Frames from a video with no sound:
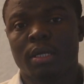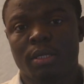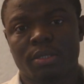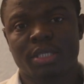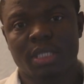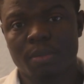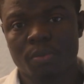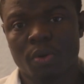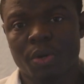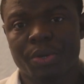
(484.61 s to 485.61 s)
your
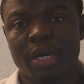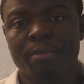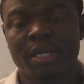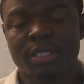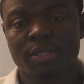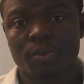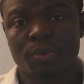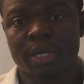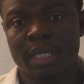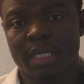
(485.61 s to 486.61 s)
teamwork, your ability
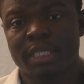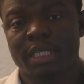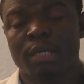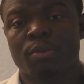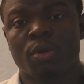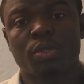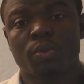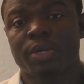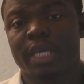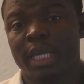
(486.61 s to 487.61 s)
to work in a team or to
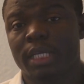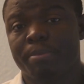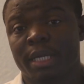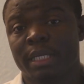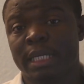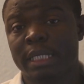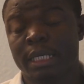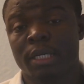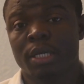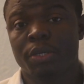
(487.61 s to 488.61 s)
work
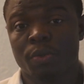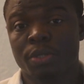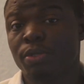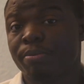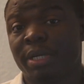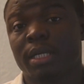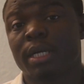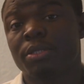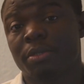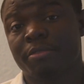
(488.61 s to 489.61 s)
independently. You want to bring
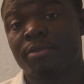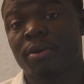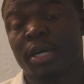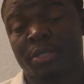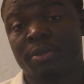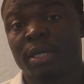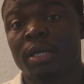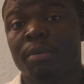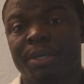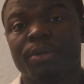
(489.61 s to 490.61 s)
that to the fore as well
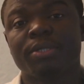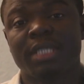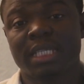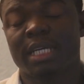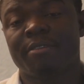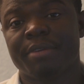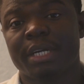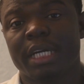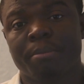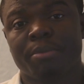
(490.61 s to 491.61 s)
because these are
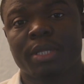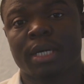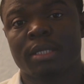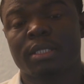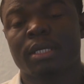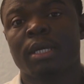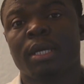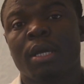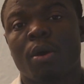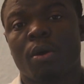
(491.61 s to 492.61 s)
very important.
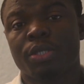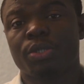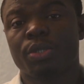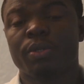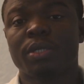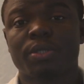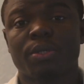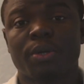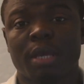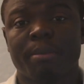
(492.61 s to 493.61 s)
Also, you want to
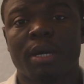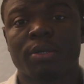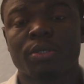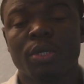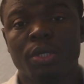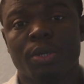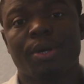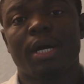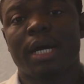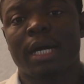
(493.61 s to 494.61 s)
talk about
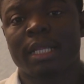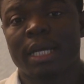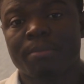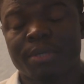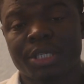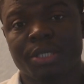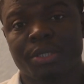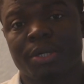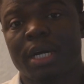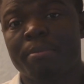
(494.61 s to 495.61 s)
your
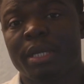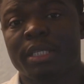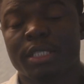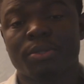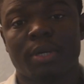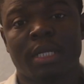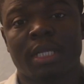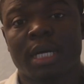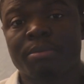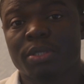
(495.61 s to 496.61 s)
adaptation, your ability to
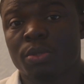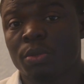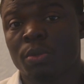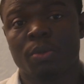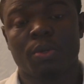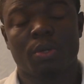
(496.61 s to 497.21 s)
adapt to